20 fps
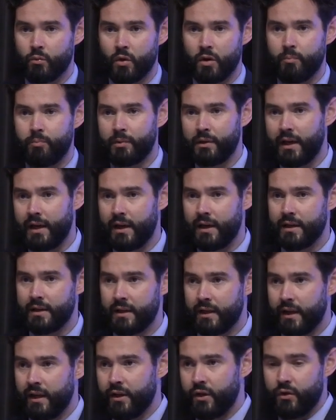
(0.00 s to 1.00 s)
We're planning
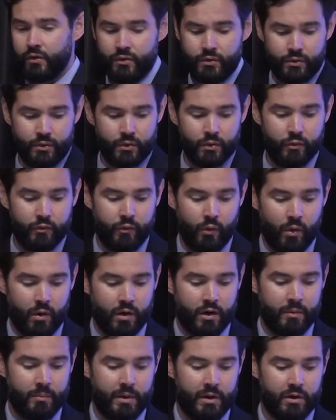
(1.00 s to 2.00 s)
to get you to
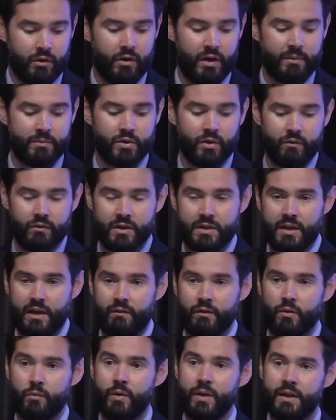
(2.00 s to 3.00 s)
400 milligrams over
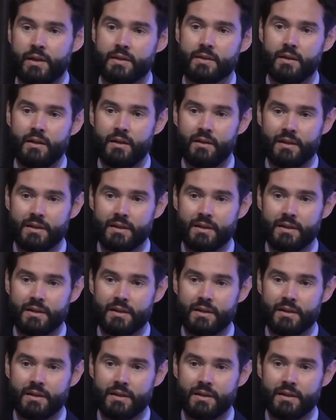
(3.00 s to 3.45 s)
seven weeks.